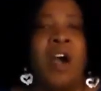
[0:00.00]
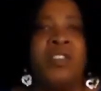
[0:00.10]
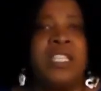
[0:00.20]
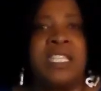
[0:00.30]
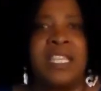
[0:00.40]

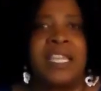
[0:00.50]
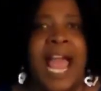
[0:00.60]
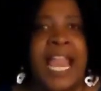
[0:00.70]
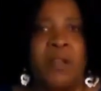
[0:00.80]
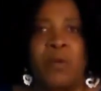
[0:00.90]
goes into the
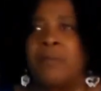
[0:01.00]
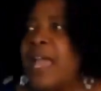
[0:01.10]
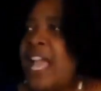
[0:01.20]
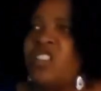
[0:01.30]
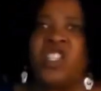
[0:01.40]
dining room
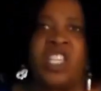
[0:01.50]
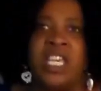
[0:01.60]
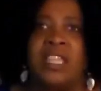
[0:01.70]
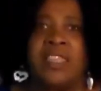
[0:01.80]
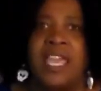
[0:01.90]
and
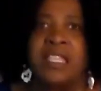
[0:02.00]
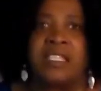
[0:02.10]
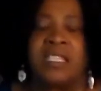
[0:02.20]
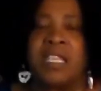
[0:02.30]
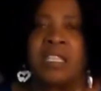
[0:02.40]
she
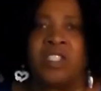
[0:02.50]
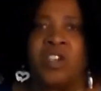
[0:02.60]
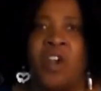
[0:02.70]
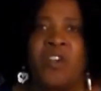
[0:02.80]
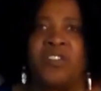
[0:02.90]
thinks
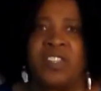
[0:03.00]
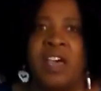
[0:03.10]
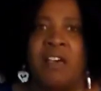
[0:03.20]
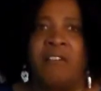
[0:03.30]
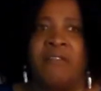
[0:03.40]
to
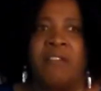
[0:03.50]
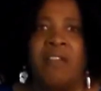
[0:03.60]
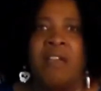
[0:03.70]
herself,